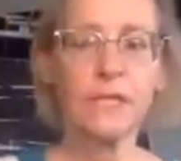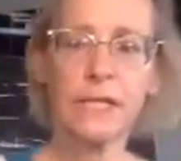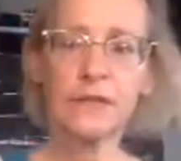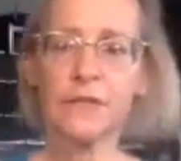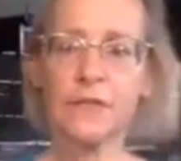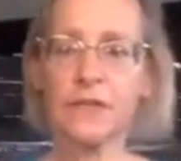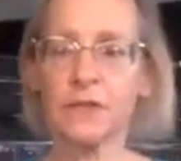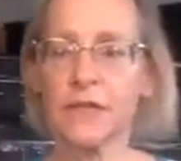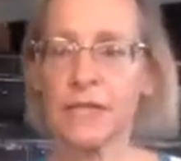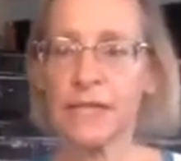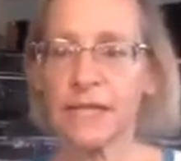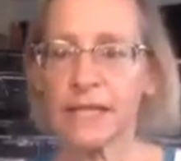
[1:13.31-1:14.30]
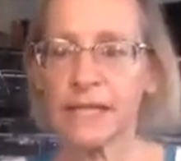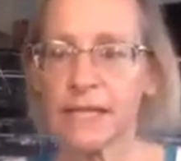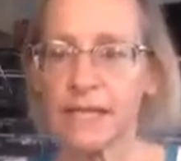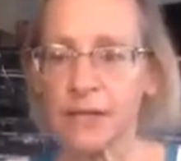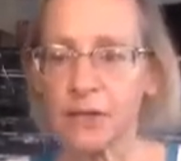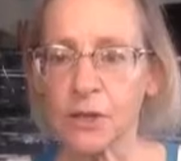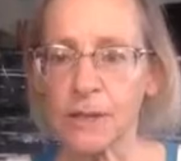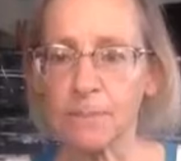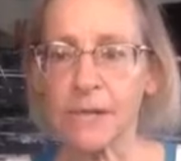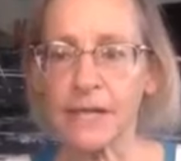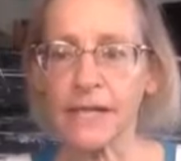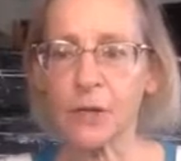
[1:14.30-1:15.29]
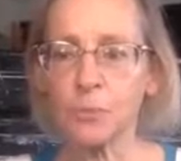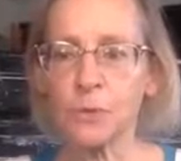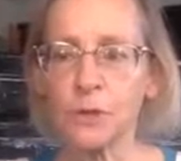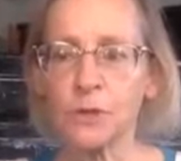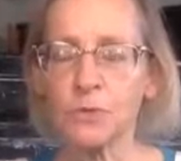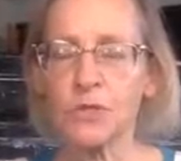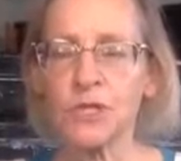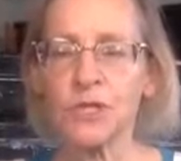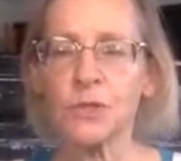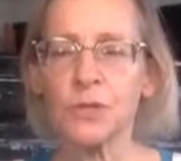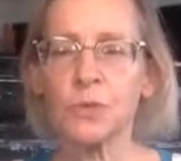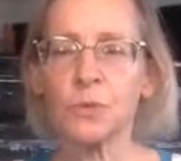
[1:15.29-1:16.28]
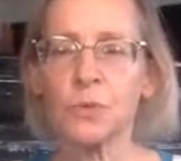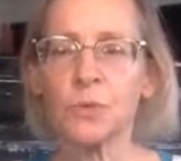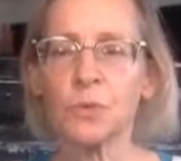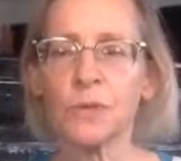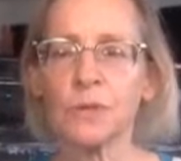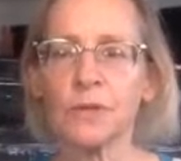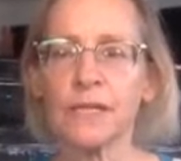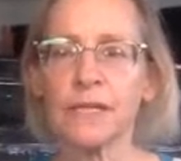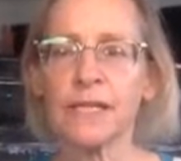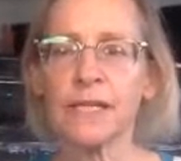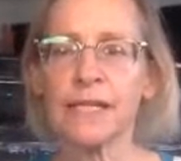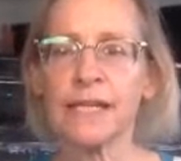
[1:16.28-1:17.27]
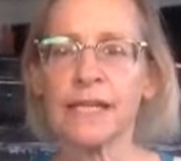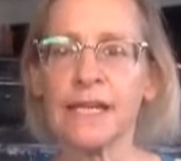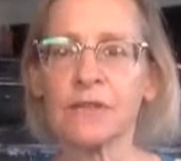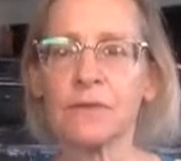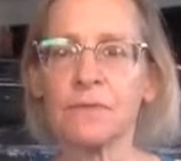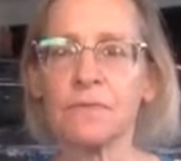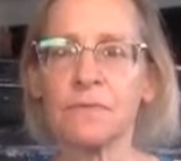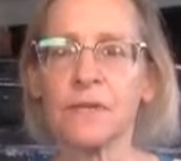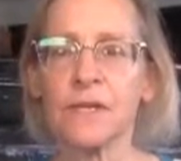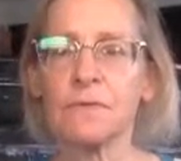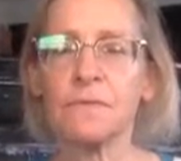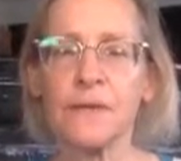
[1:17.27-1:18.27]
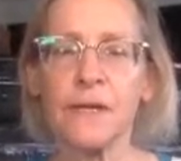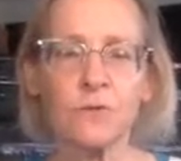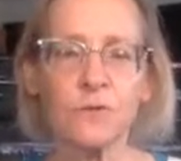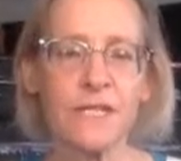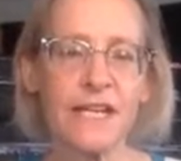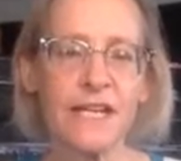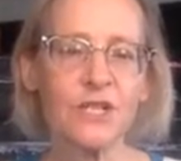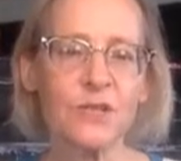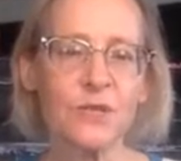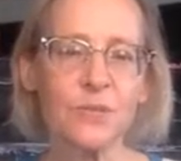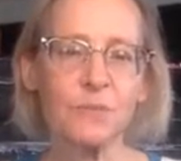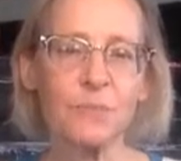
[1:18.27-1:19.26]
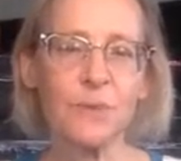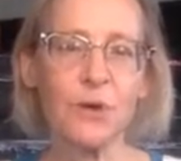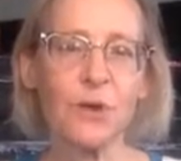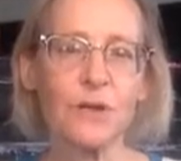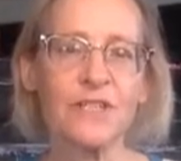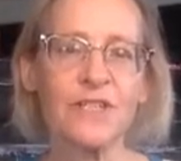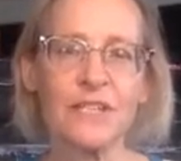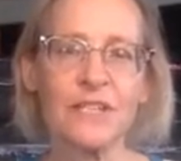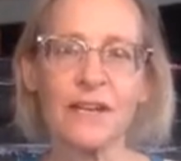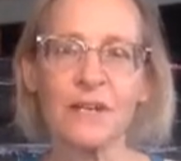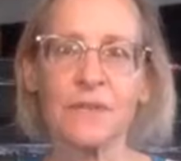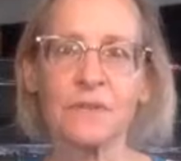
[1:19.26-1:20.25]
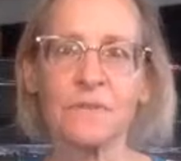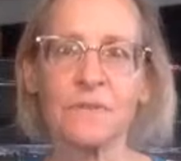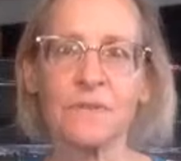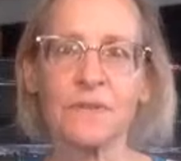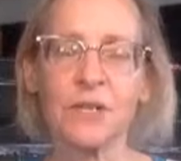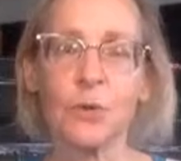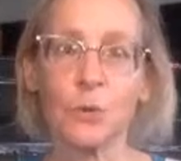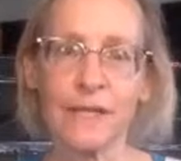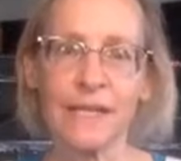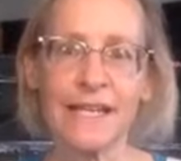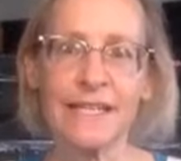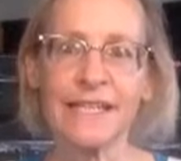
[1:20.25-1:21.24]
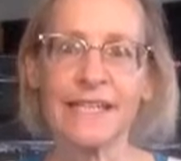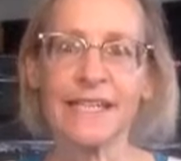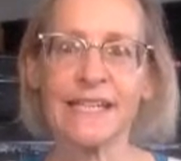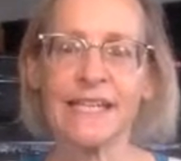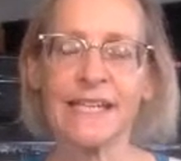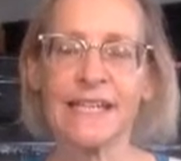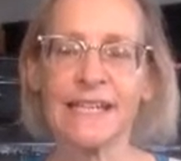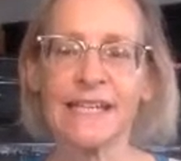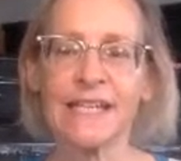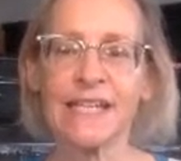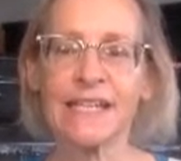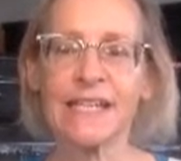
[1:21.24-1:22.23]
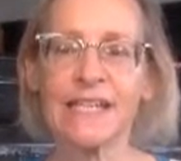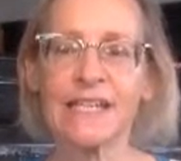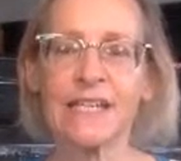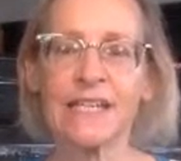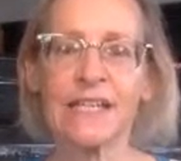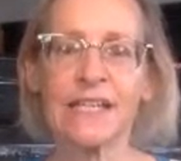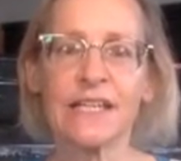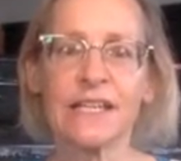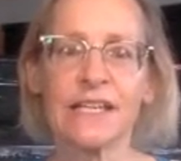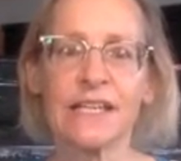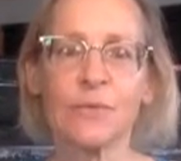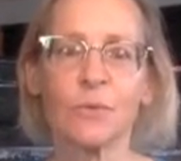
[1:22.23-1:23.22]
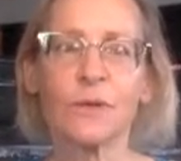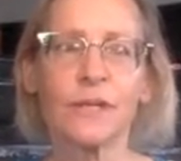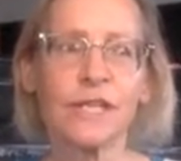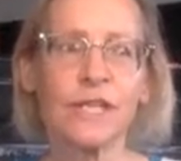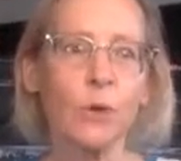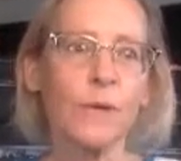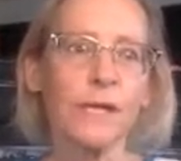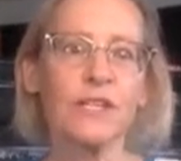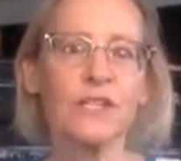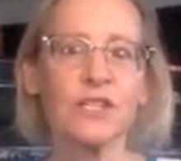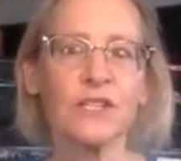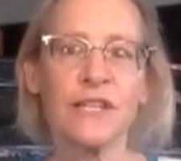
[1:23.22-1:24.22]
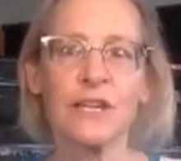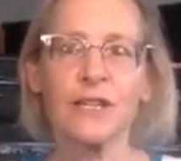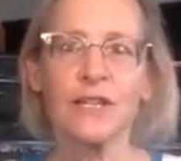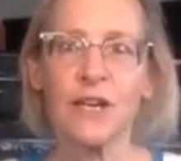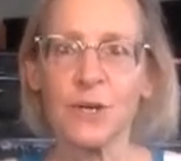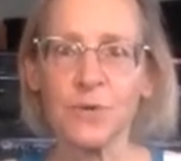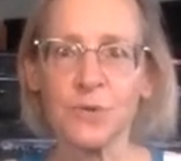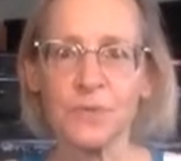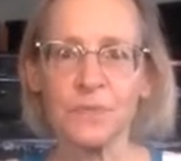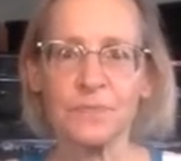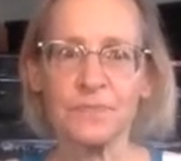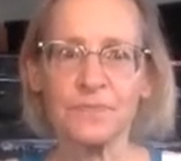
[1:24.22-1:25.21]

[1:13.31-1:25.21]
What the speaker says: And I think it might help you to really get at the foundational parts of creating and getting really going into the unknown.